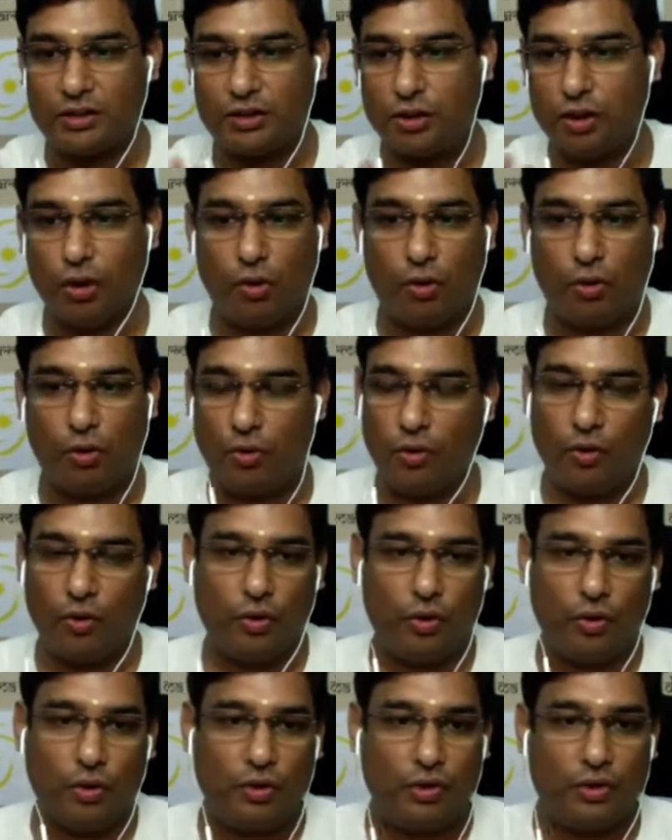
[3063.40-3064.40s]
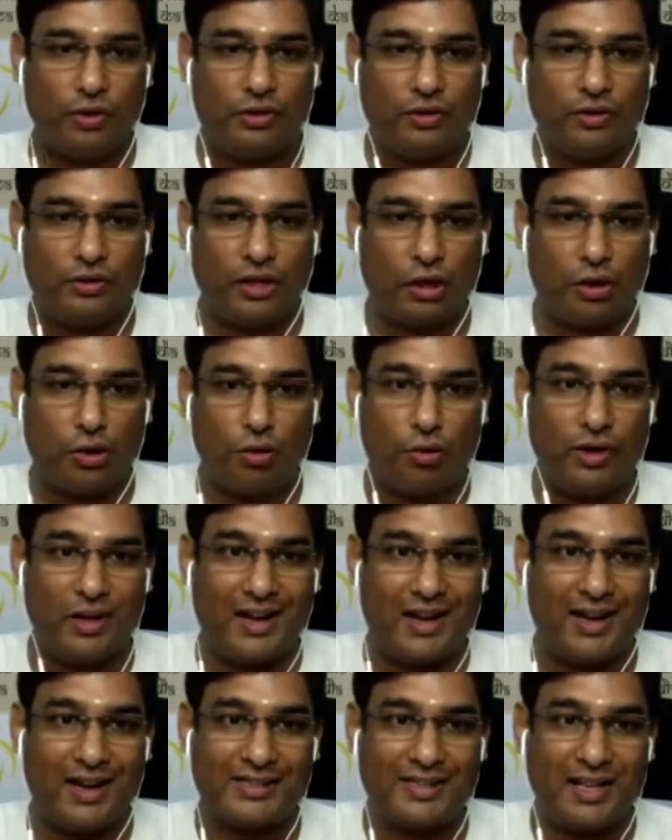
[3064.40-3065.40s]
No. The
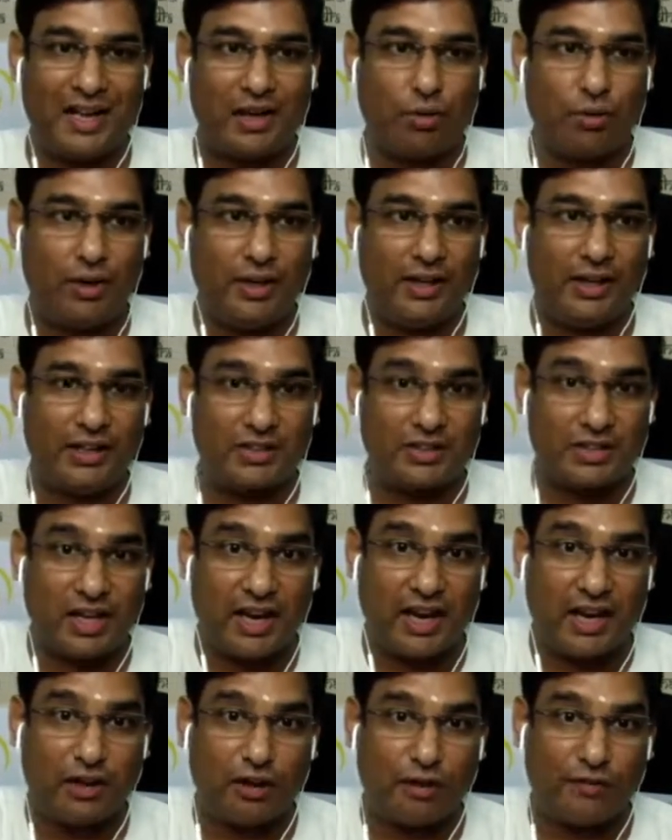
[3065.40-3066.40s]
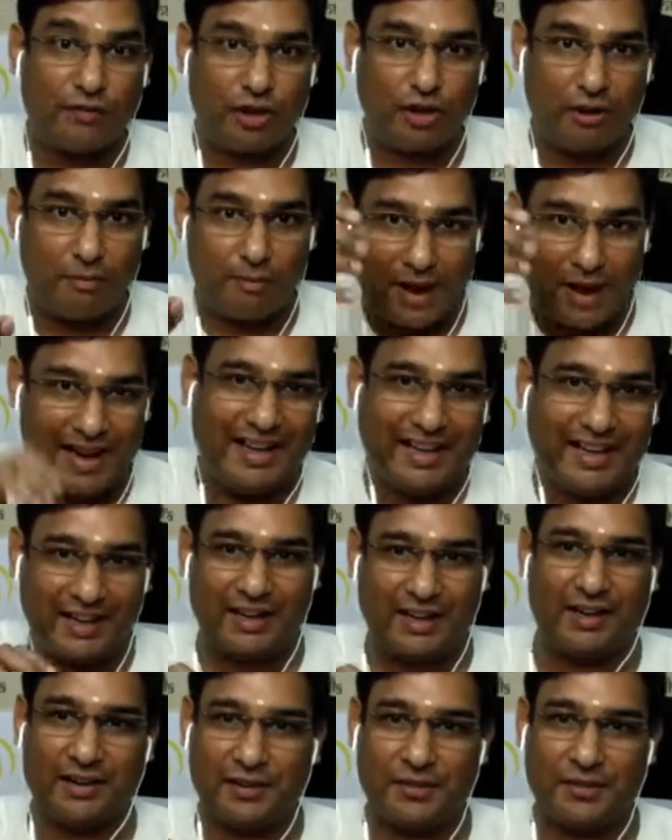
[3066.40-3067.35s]
gunas are only a state of your mind.